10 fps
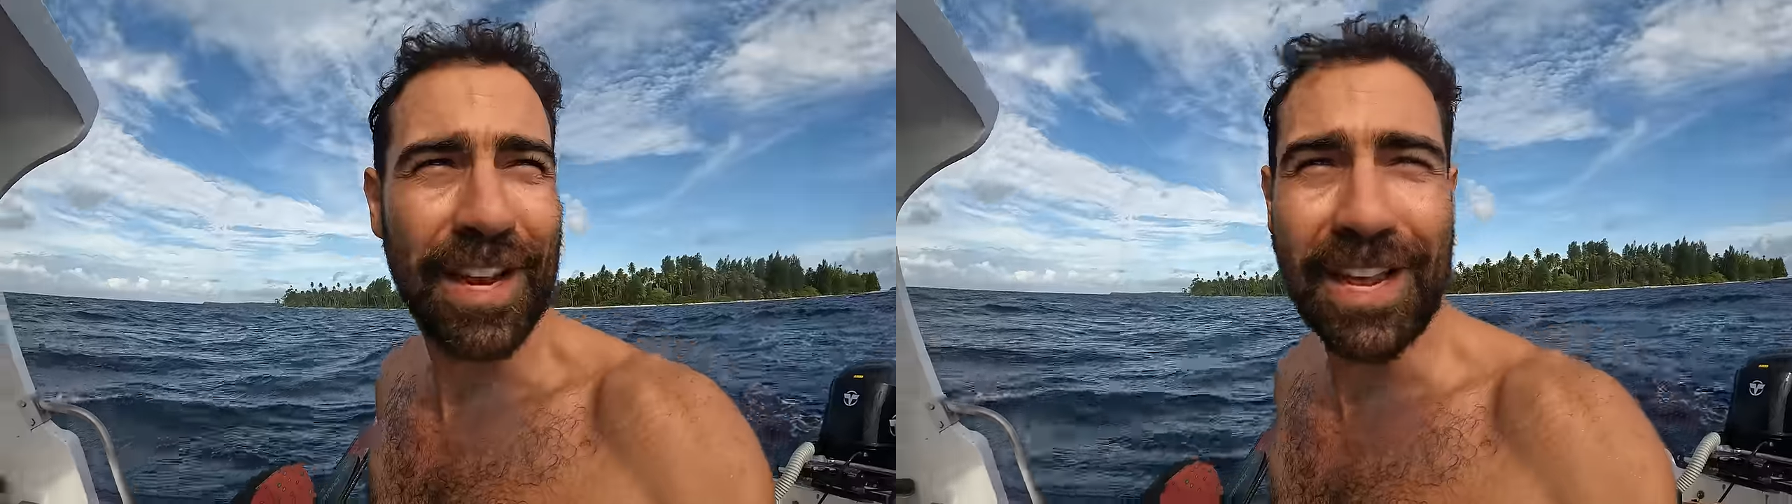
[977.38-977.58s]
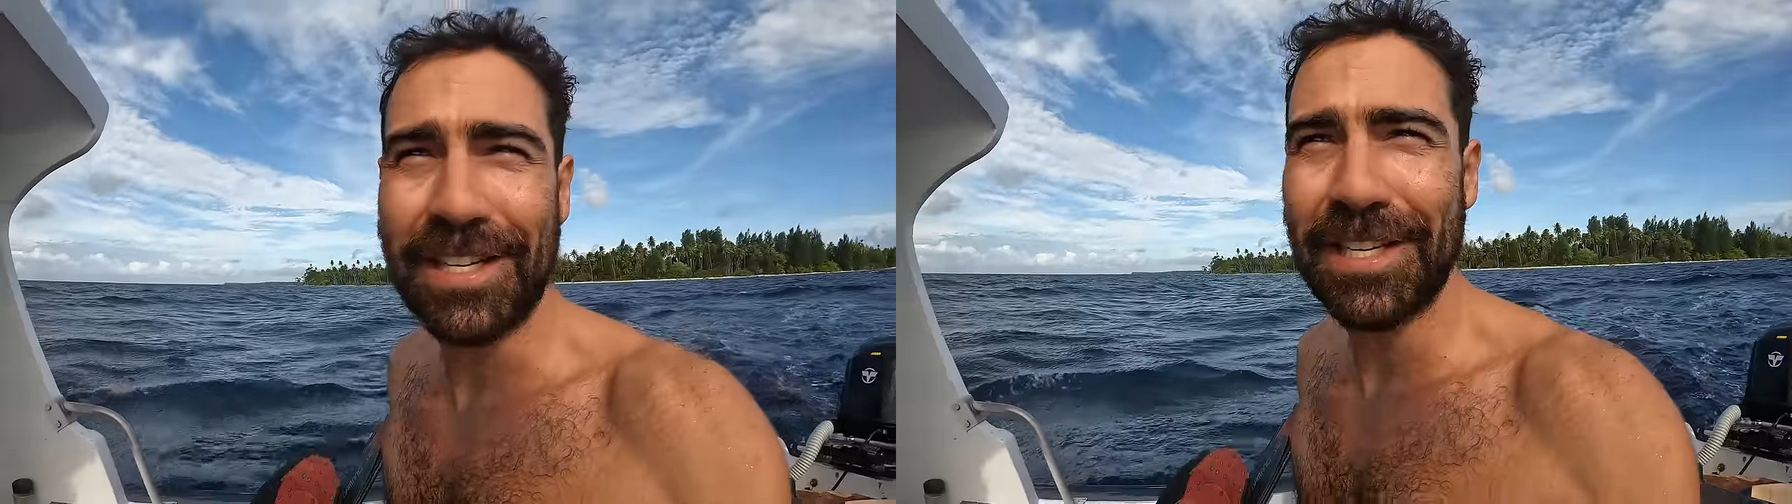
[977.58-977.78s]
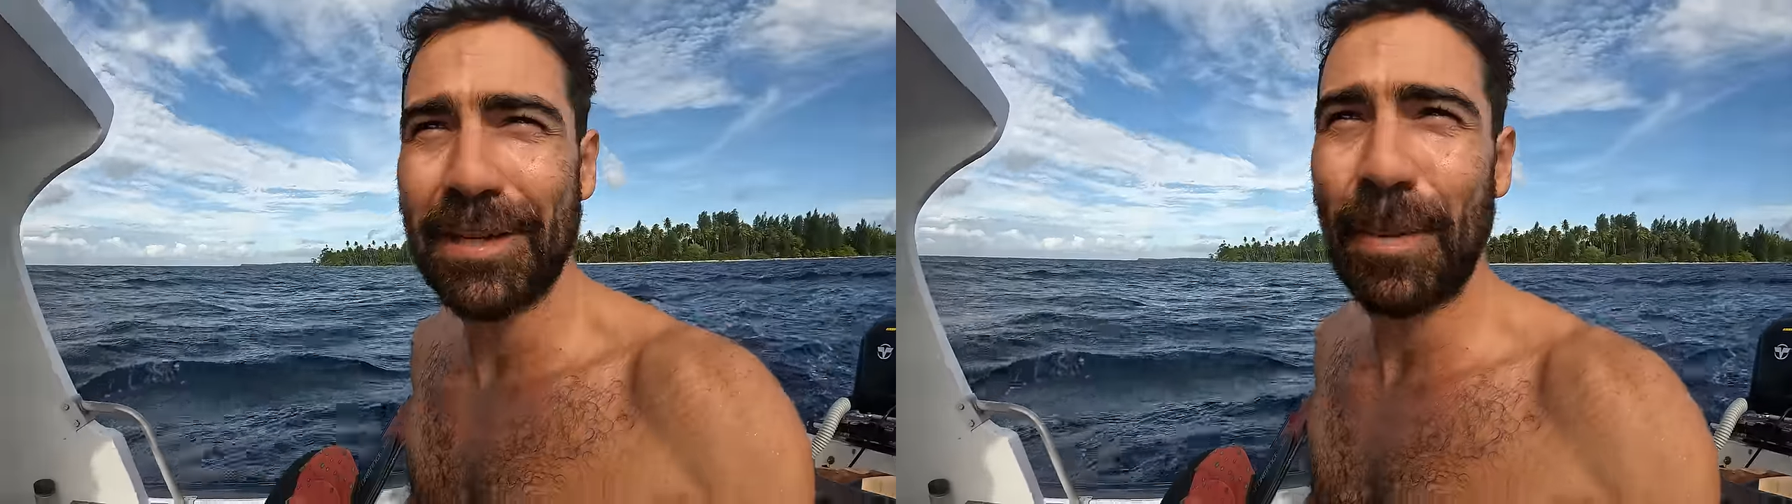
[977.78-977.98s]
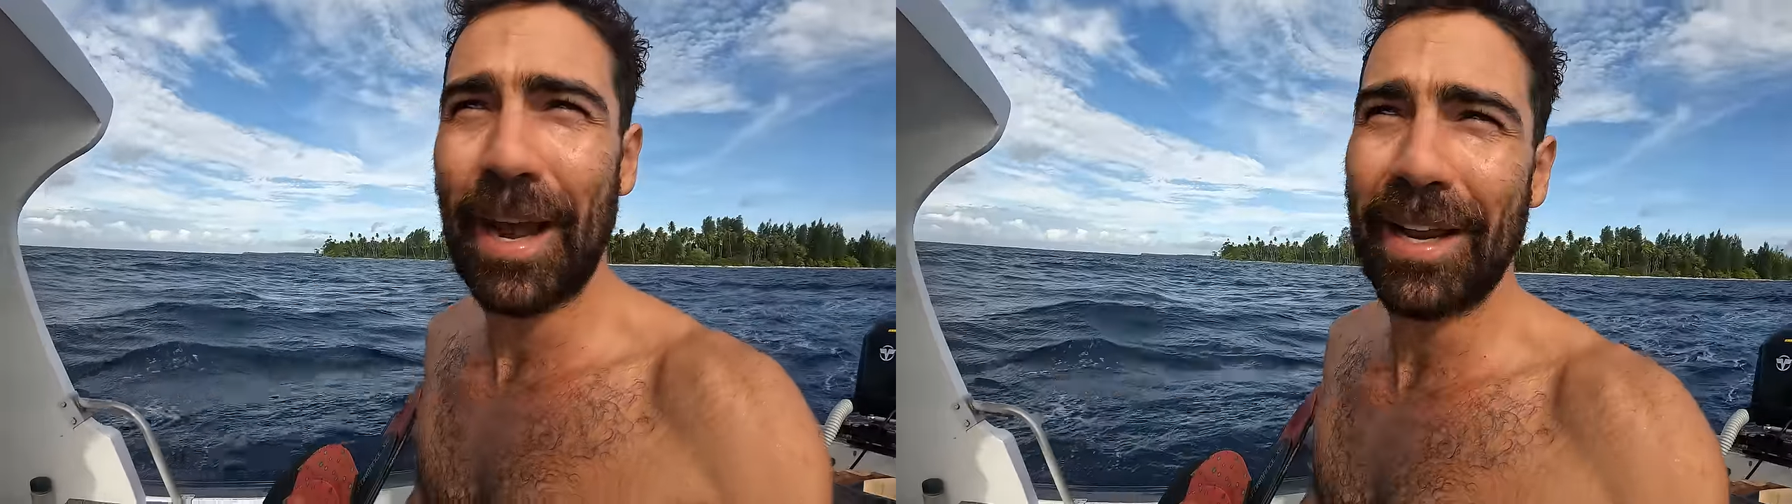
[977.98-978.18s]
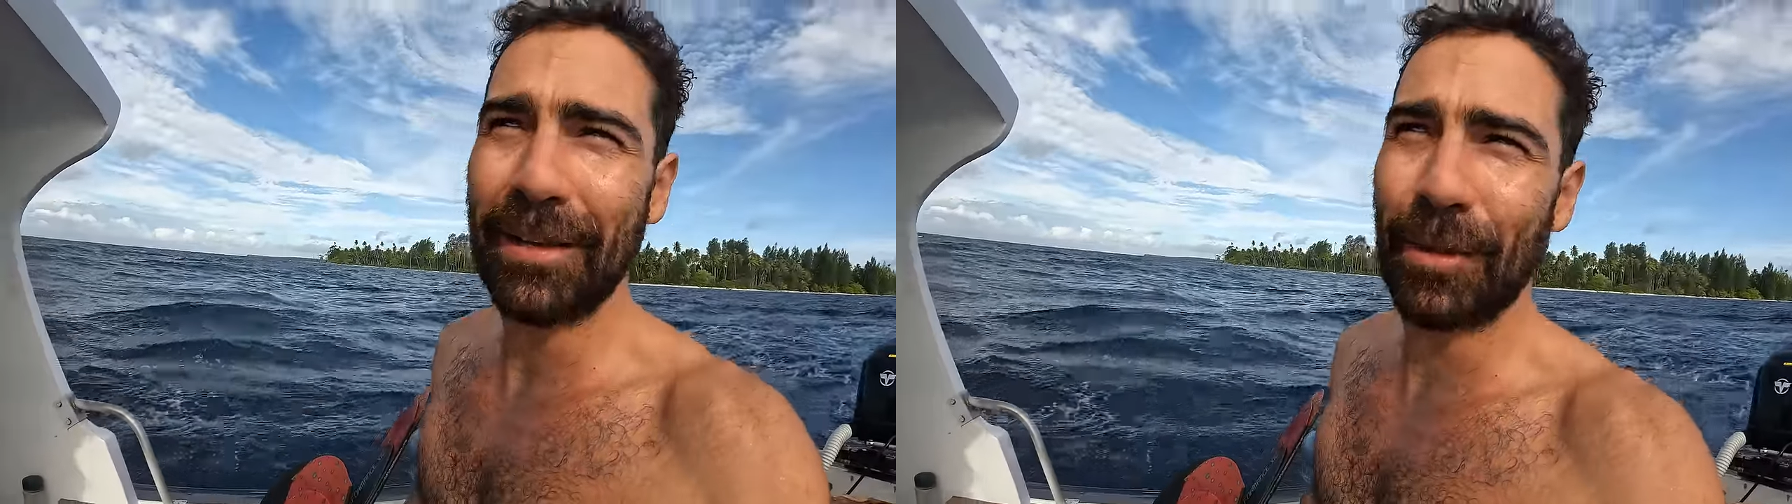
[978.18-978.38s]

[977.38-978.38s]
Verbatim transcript: than anticipated.